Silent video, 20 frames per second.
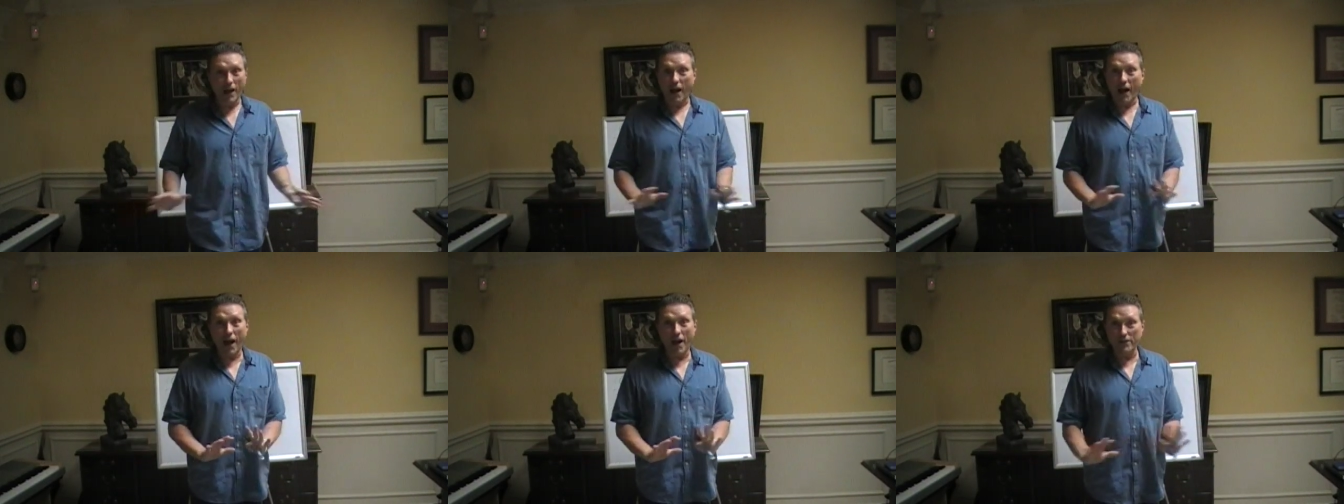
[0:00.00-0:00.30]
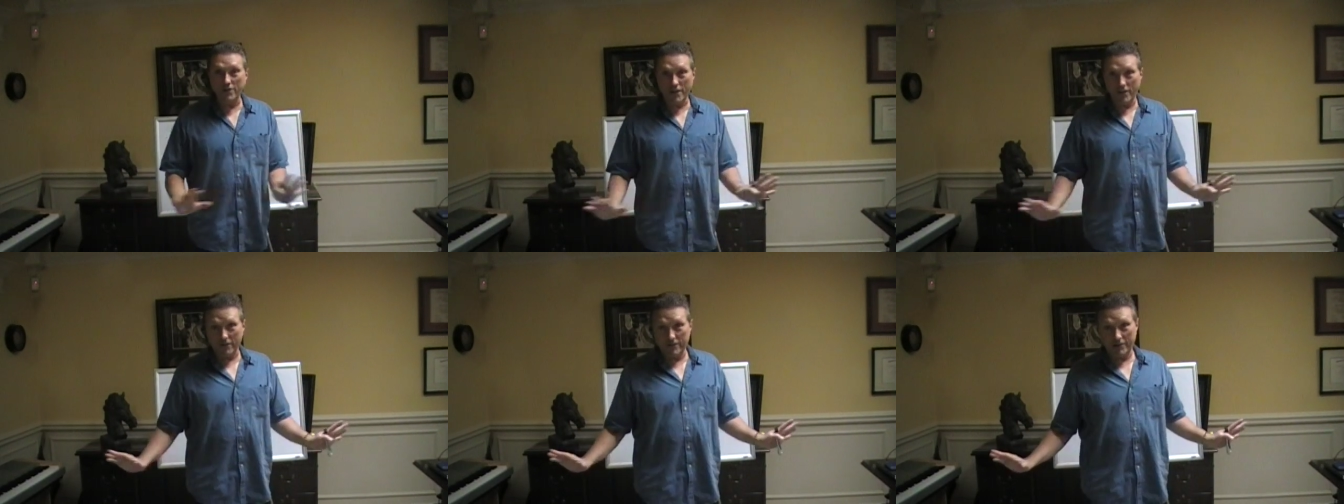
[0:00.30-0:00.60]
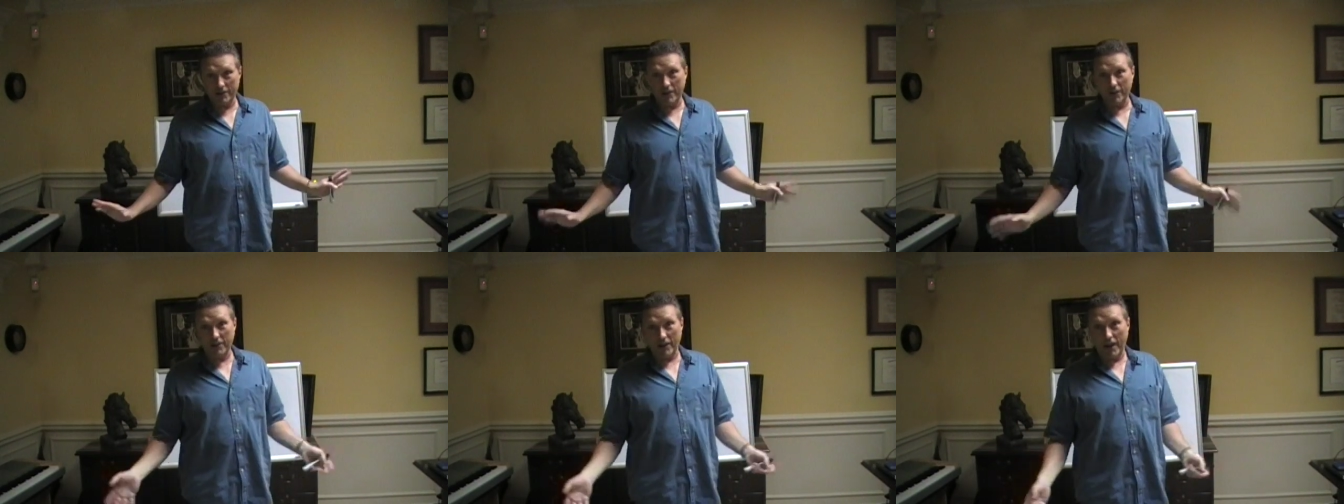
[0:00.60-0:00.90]
I've never
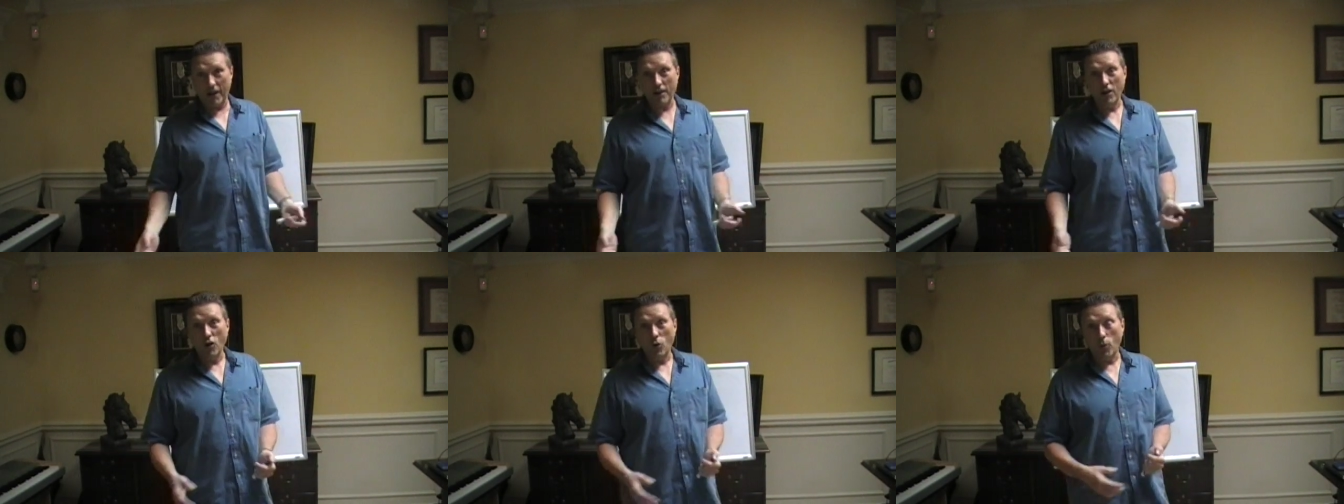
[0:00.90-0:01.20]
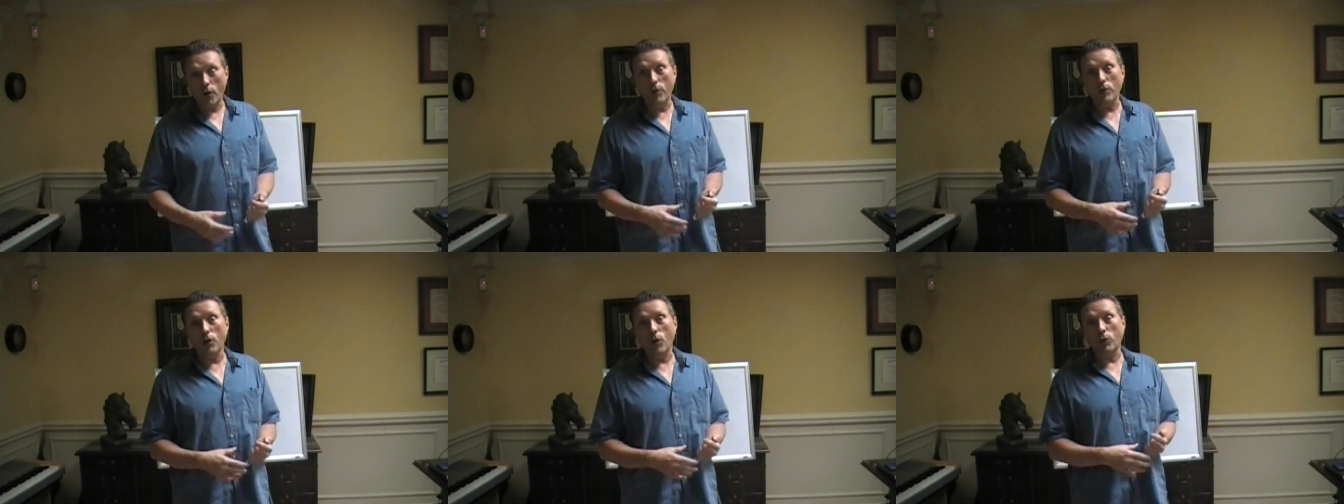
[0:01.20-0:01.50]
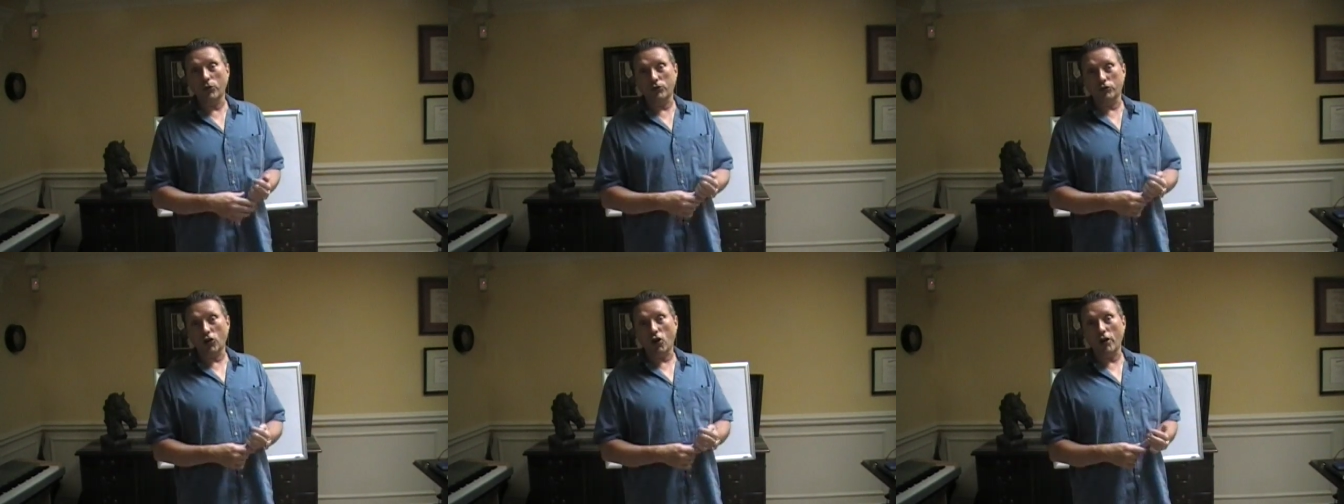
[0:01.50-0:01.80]
done that. We were
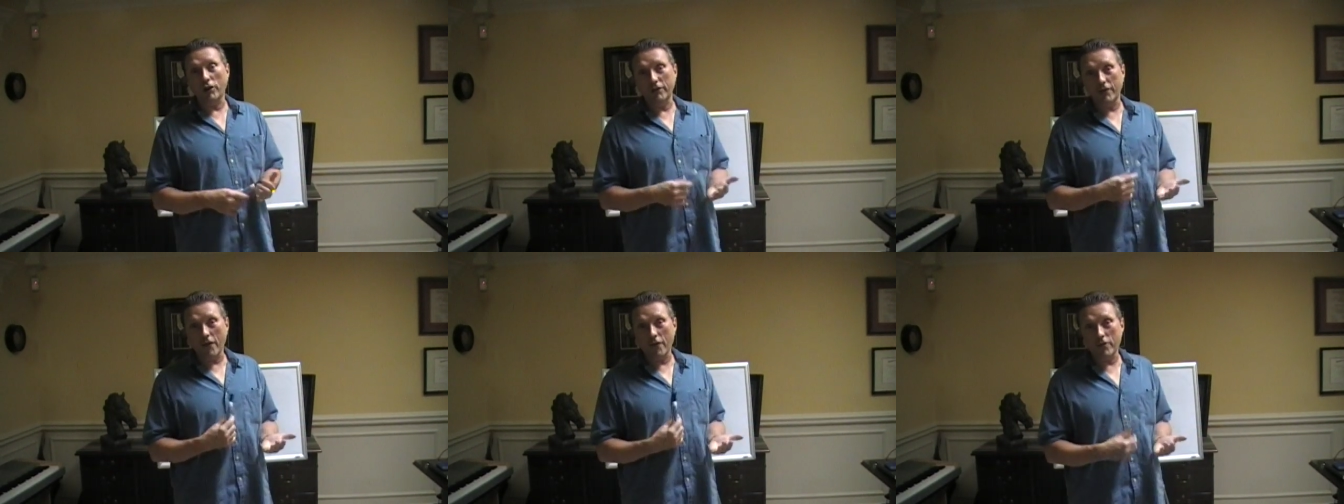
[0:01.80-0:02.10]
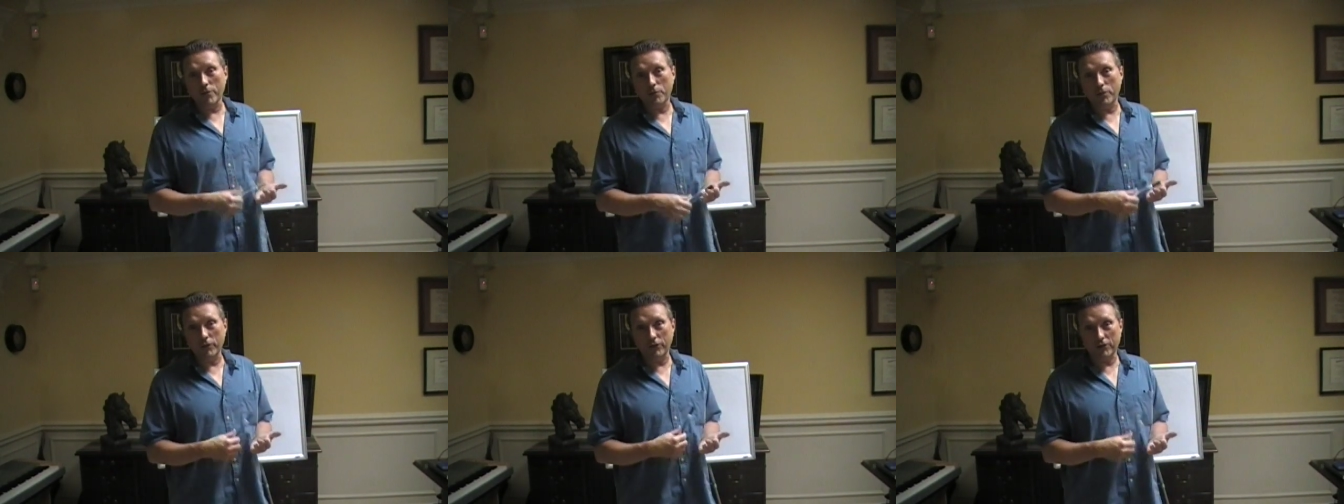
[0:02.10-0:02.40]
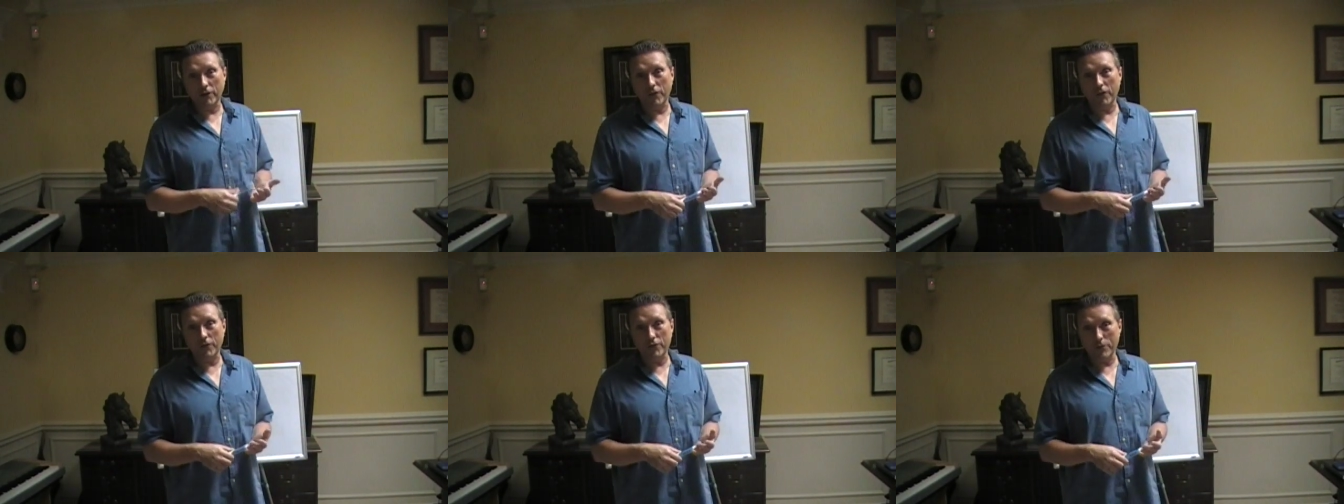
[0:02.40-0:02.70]
always taught never to put
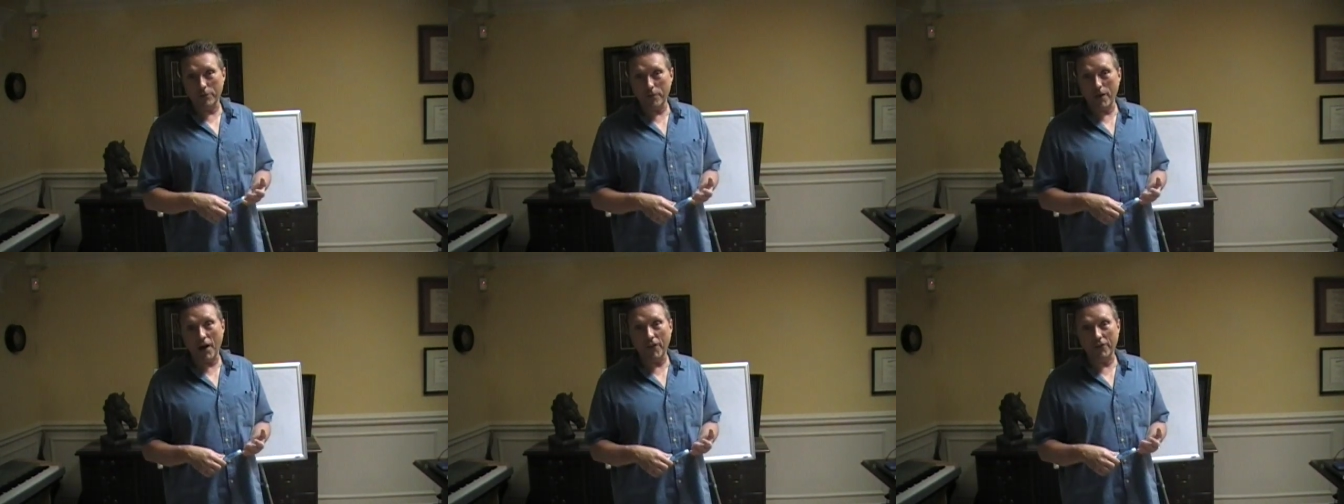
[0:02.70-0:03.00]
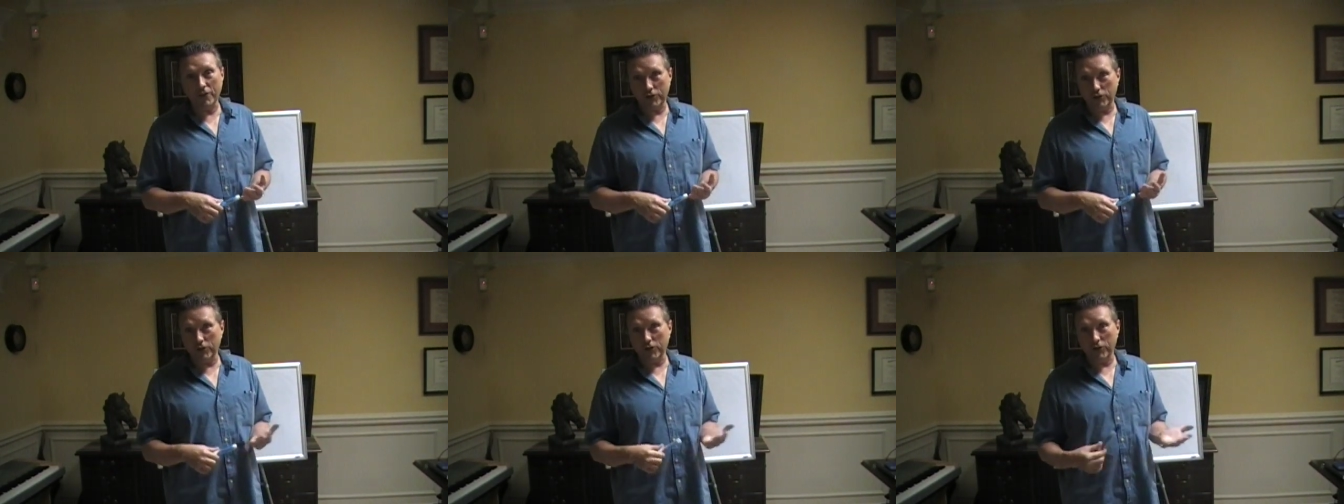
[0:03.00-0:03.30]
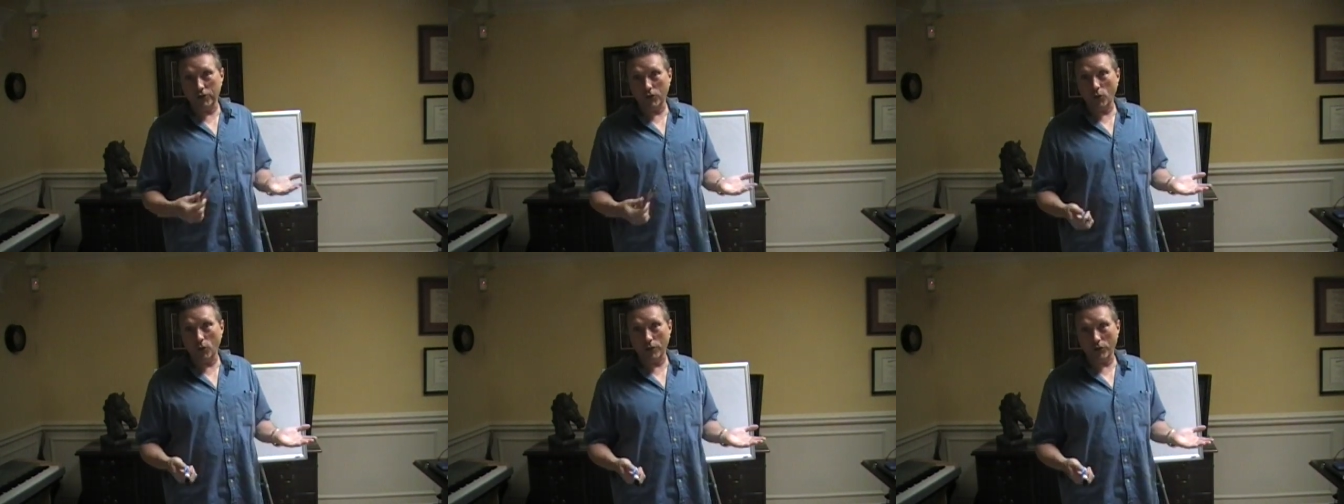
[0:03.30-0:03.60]
stuff in your mouth that you didn't
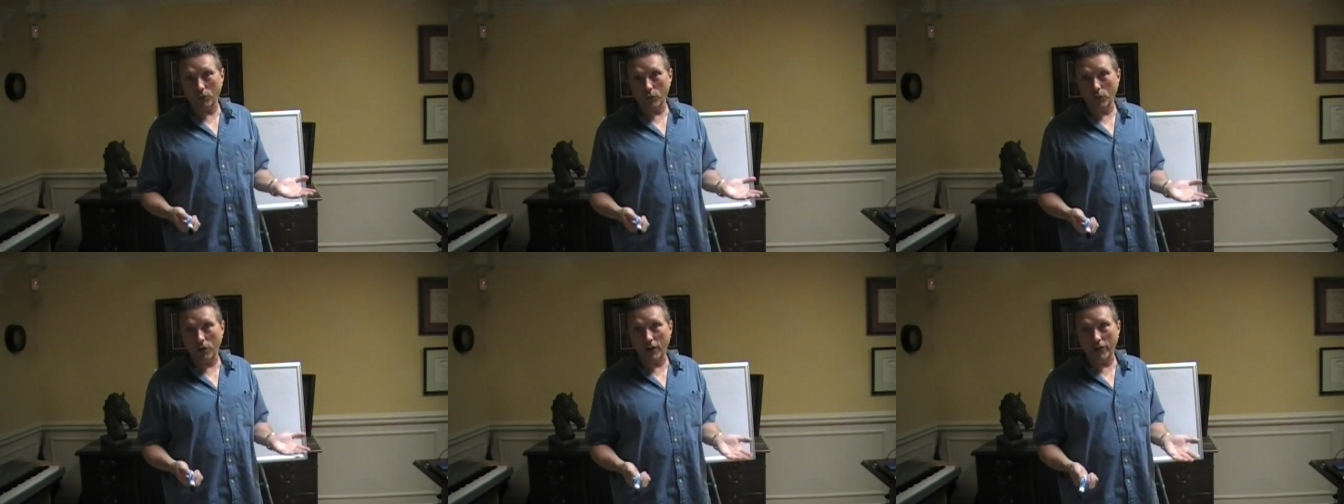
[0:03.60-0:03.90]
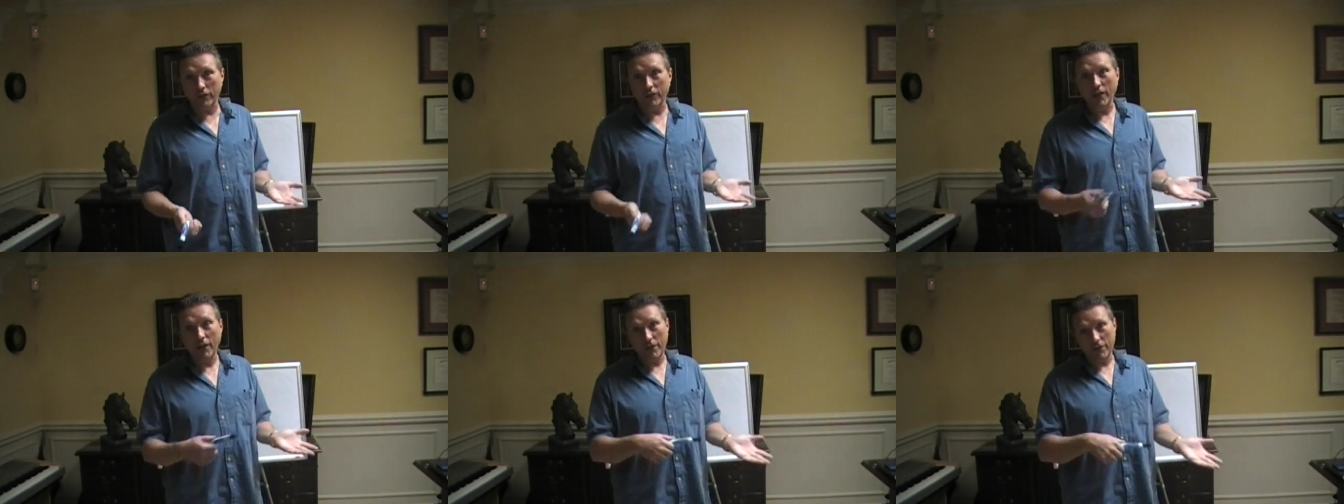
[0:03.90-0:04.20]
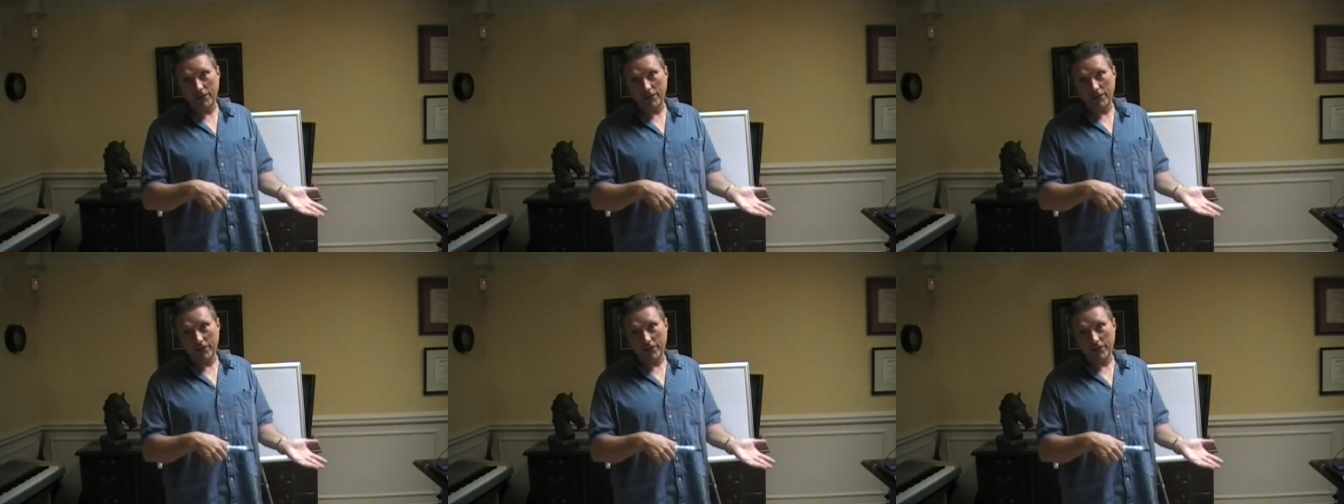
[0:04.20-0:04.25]
know what it was.